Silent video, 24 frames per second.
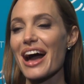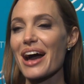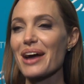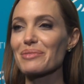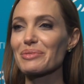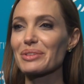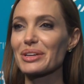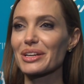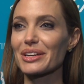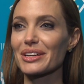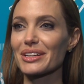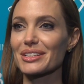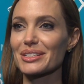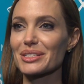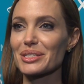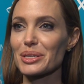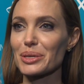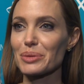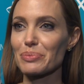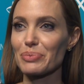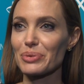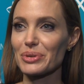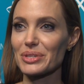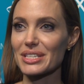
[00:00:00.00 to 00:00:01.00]
I'm here
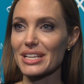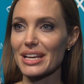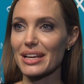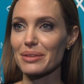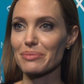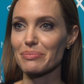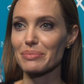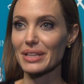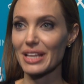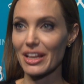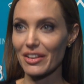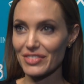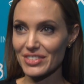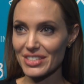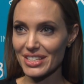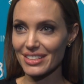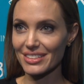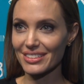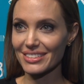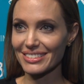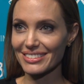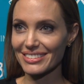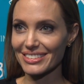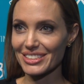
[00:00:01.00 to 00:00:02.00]
to present Maleficent.